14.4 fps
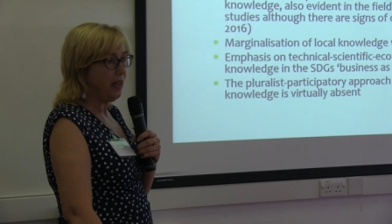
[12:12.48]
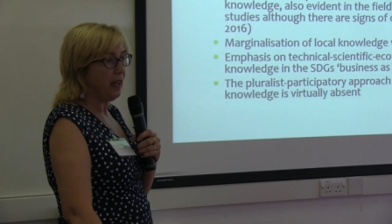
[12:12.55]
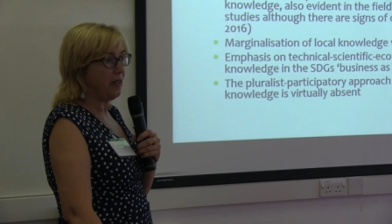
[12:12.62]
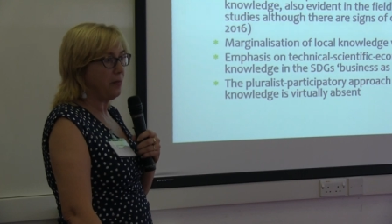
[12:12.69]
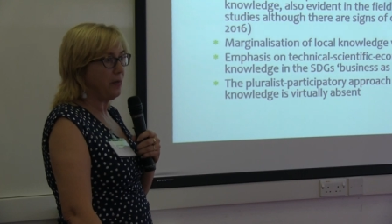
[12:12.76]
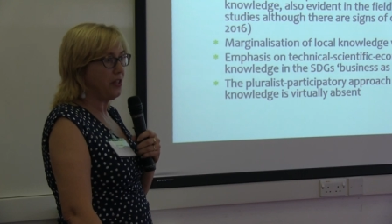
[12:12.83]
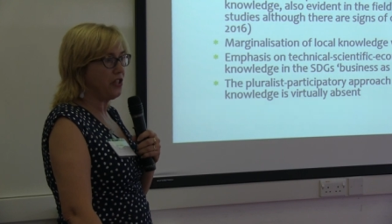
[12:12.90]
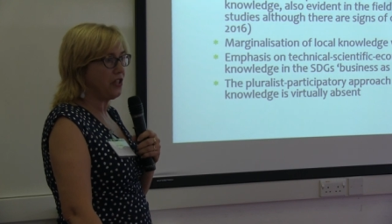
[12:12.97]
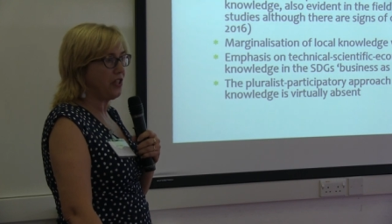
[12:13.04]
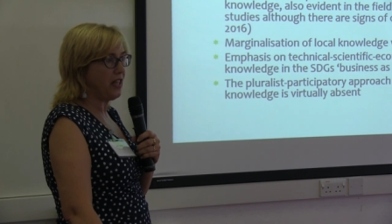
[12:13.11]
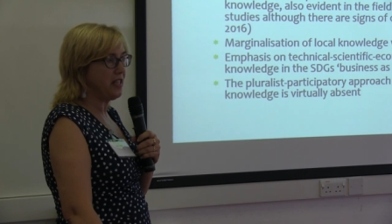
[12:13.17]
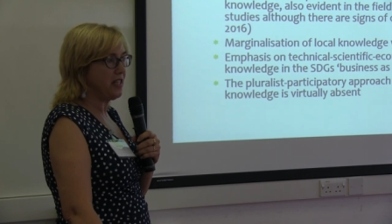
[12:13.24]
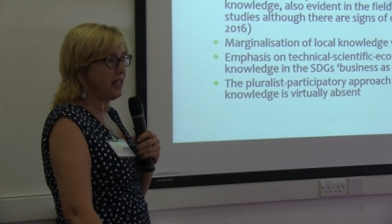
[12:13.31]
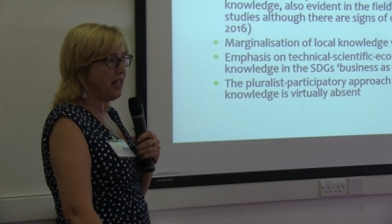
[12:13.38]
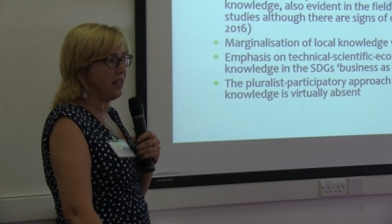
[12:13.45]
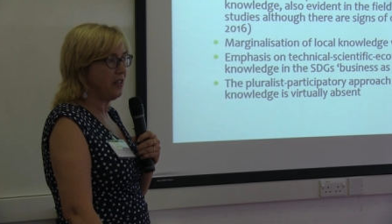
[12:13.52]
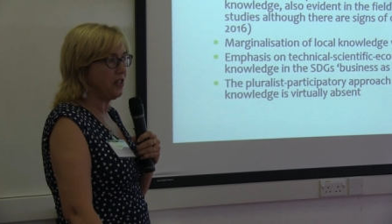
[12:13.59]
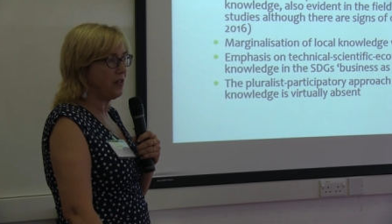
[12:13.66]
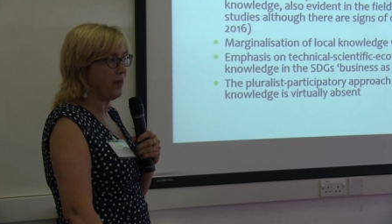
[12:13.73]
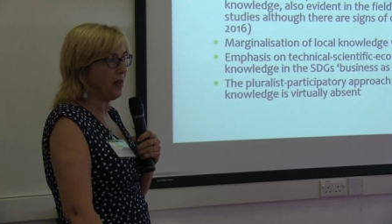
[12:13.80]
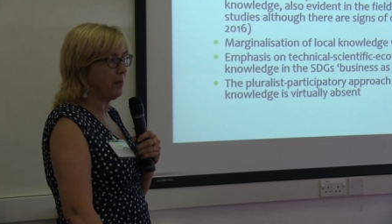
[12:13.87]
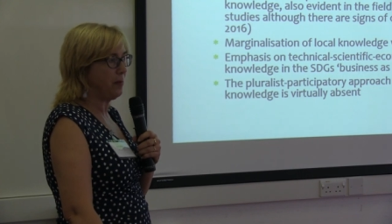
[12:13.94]
in which they say that
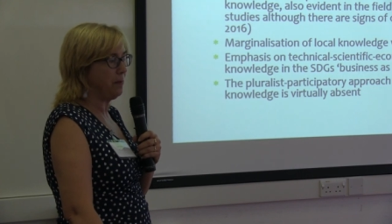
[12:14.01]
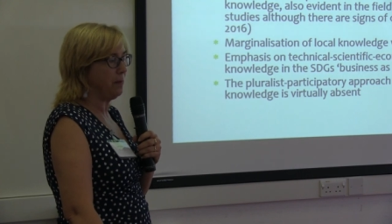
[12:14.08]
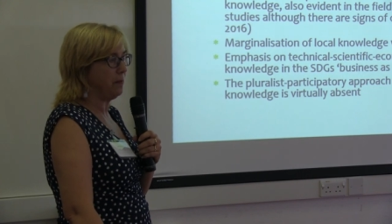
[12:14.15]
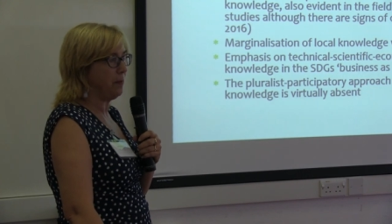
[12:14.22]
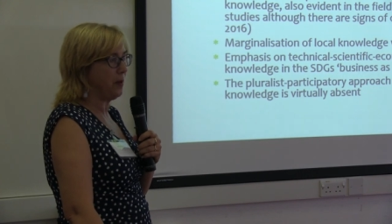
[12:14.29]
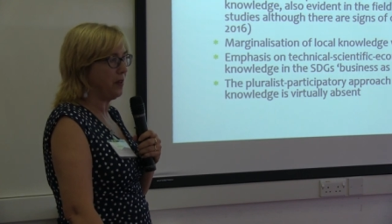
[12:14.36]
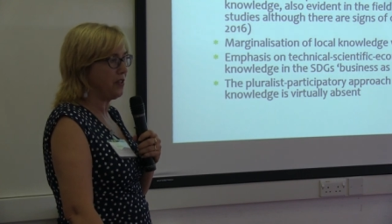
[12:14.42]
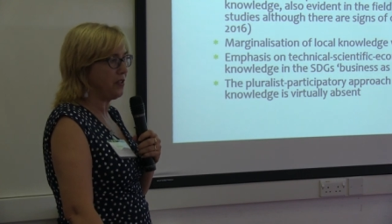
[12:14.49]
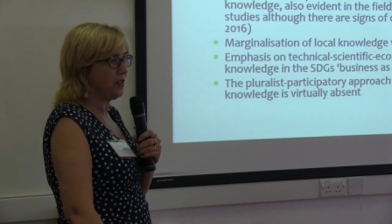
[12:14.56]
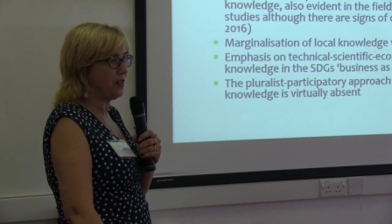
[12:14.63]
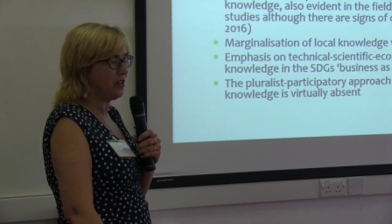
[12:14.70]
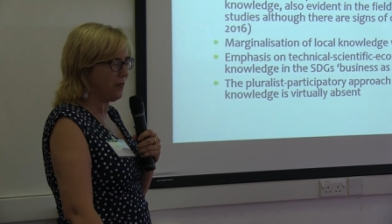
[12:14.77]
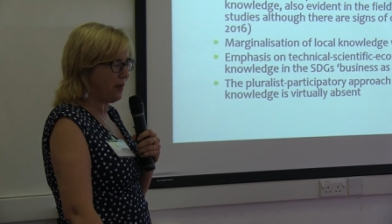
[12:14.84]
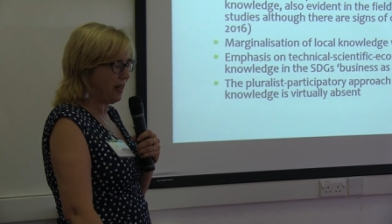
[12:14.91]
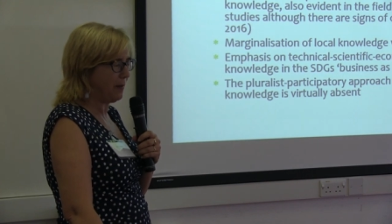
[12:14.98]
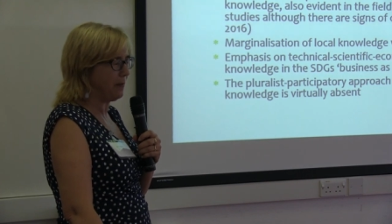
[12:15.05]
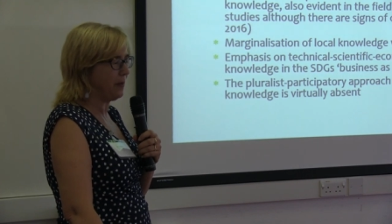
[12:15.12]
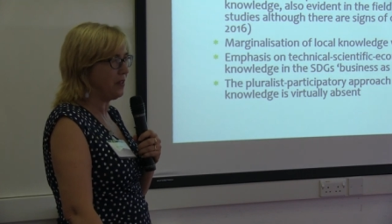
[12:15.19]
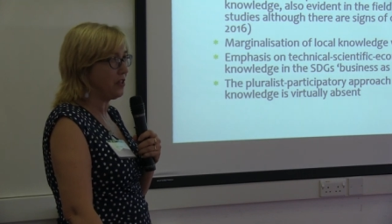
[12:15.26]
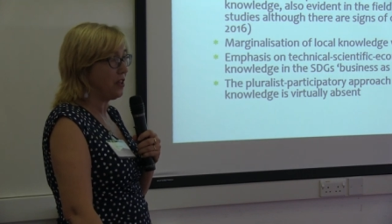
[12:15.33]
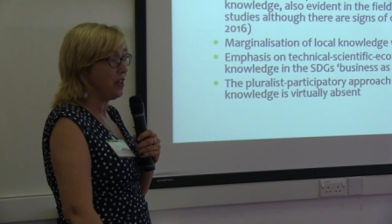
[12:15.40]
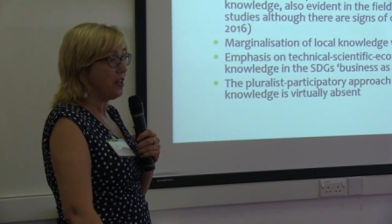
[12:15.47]
development, policy,
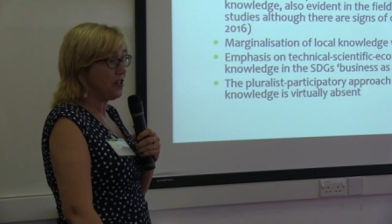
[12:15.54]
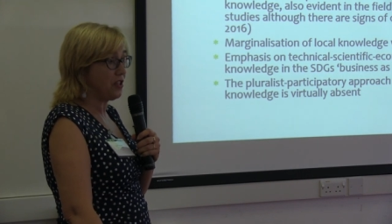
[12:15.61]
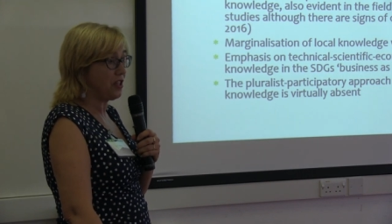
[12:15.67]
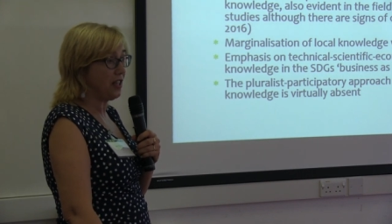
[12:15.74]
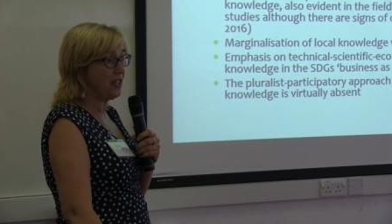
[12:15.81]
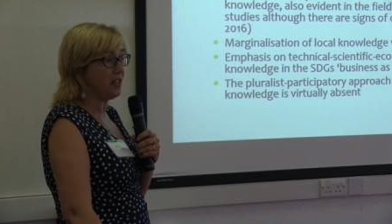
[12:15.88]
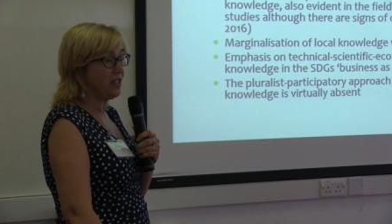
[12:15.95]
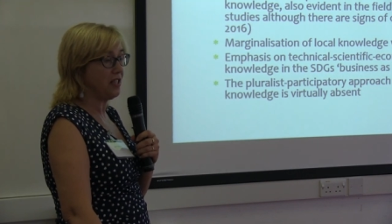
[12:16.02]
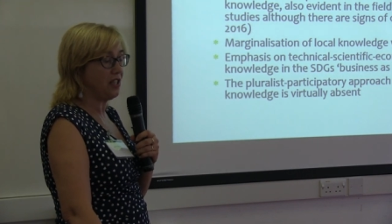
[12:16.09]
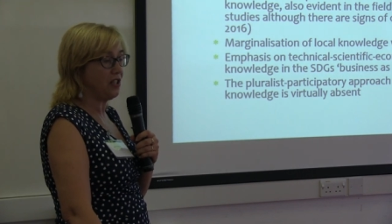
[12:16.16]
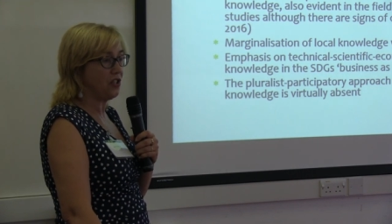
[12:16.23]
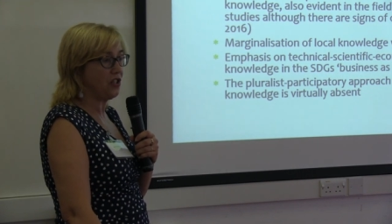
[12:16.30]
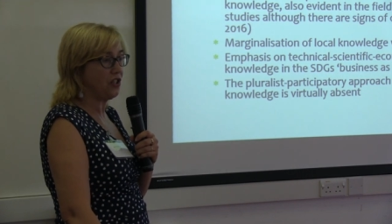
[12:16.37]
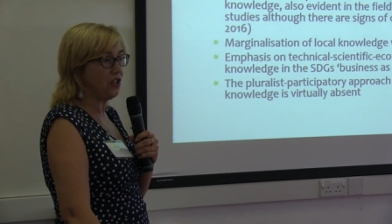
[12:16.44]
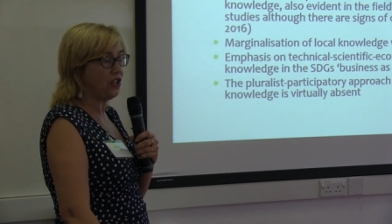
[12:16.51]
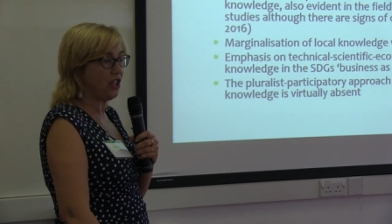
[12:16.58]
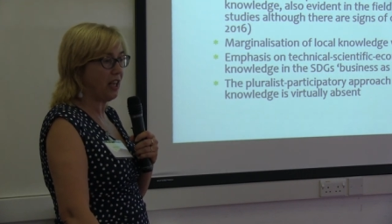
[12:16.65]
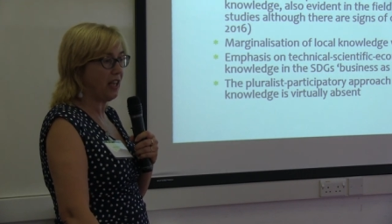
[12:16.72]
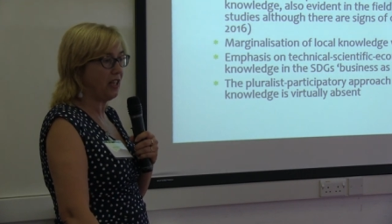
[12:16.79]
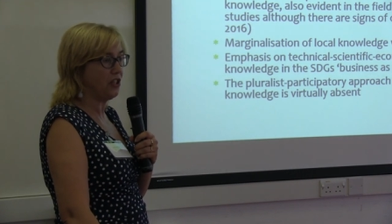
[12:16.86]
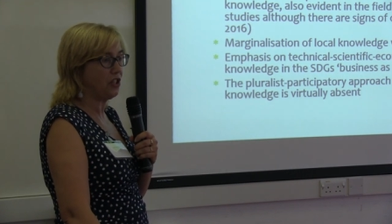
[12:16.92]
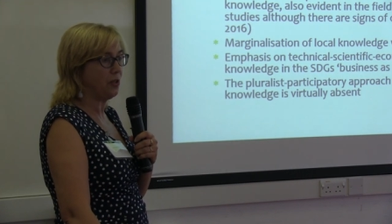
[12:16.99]
development studies needs to
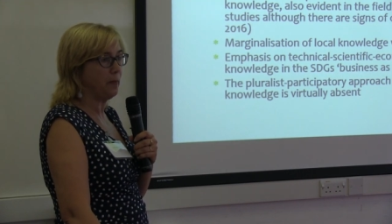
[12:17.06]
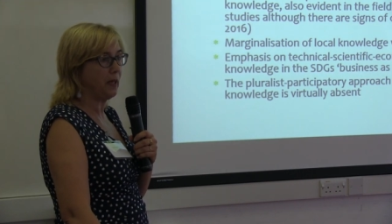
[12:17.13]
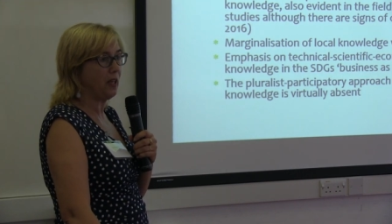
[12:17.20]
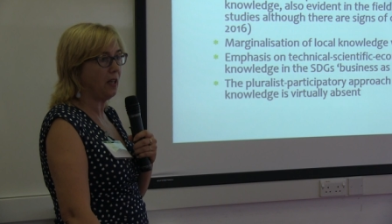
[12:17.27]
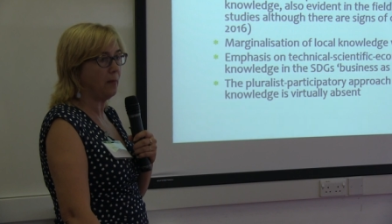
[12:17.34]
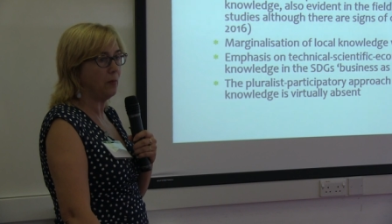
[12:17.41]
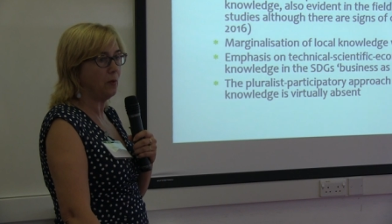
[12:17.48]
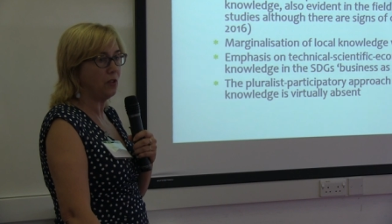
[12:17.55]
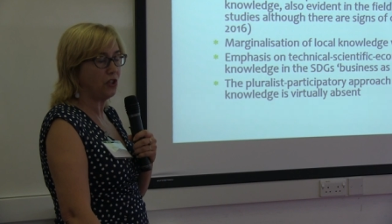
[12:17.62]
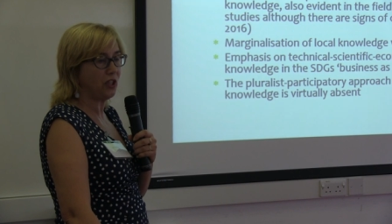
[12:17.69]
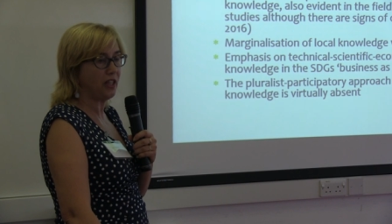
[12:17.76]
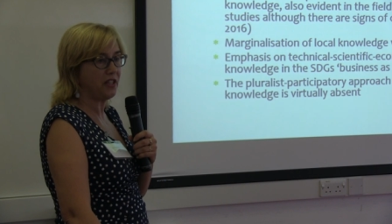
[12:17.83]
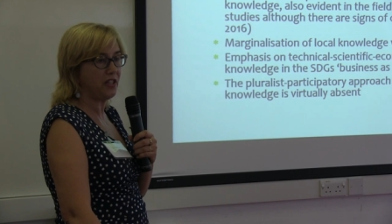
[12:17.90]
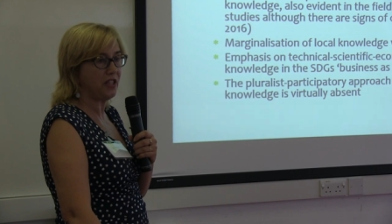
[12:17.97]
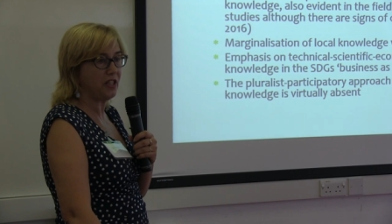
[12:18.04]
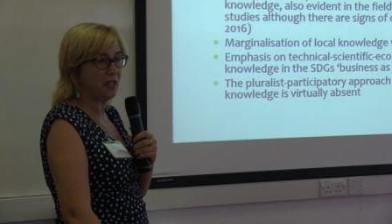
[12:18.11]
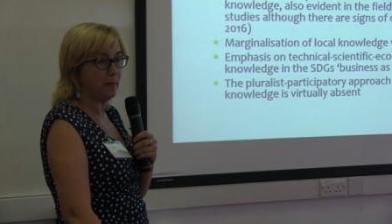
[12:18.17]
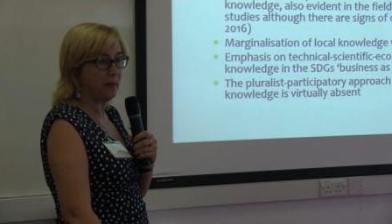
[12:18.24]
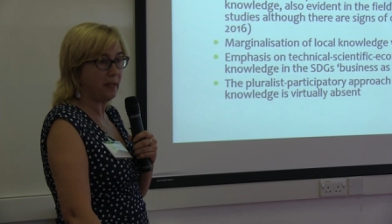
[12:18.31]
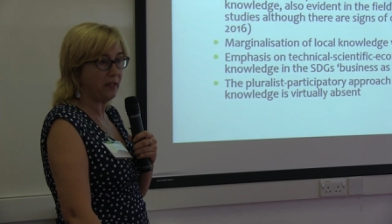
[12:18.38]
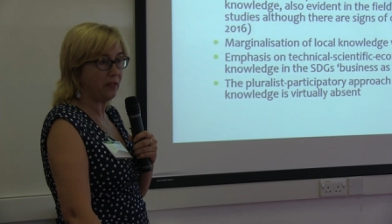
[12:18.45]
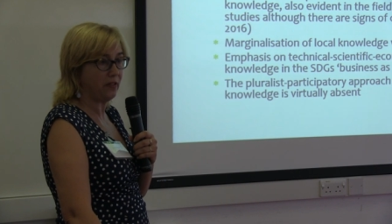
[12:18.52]
change and become more
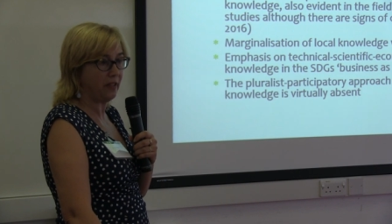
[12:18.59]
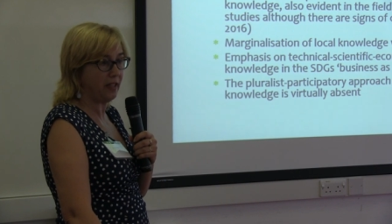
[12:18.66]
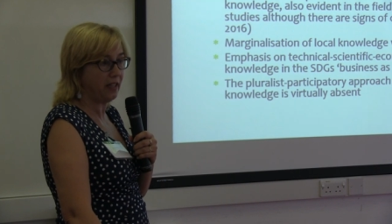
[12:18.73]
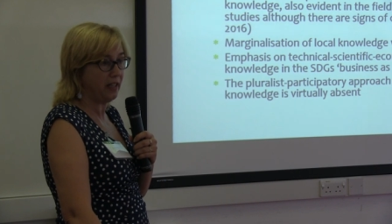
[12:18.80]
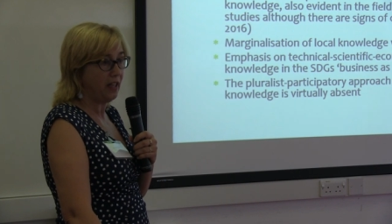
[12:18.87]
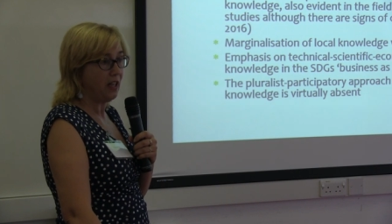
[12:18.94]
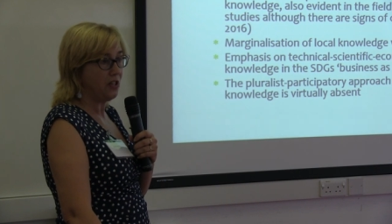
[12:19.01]
transdisciplinary,